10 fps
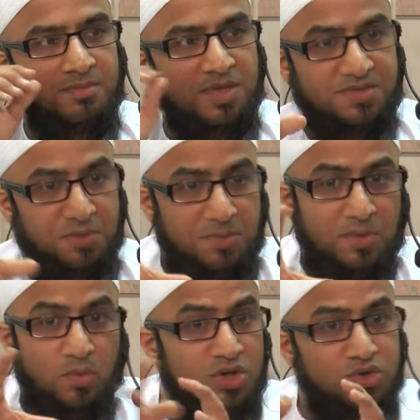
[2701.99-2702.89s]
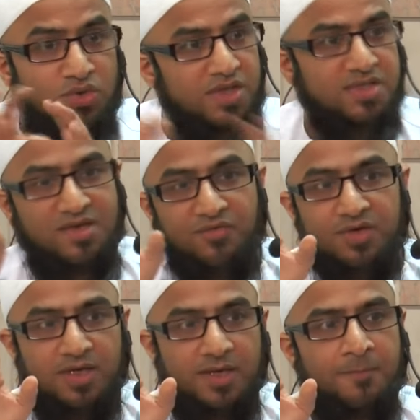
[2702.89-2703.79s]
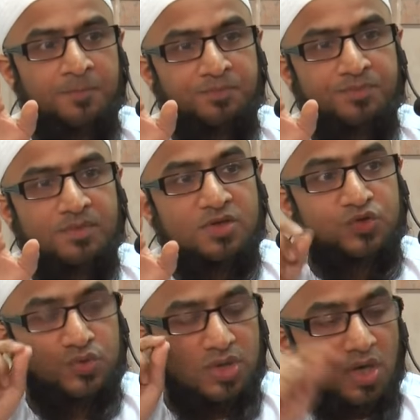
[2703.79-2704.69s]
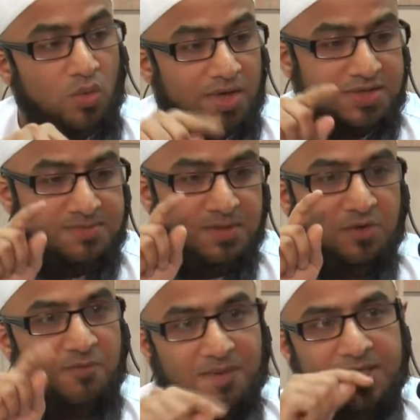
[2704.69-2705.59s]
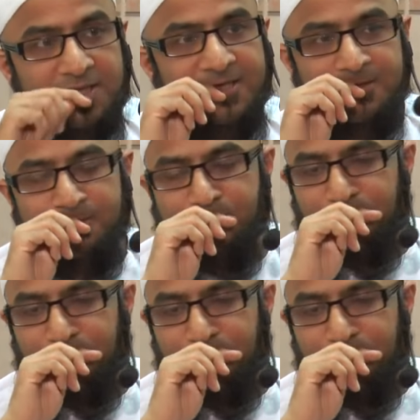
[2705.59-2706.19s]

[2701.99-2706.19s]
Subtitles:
Because people will do things differently. So taqwa is being reminded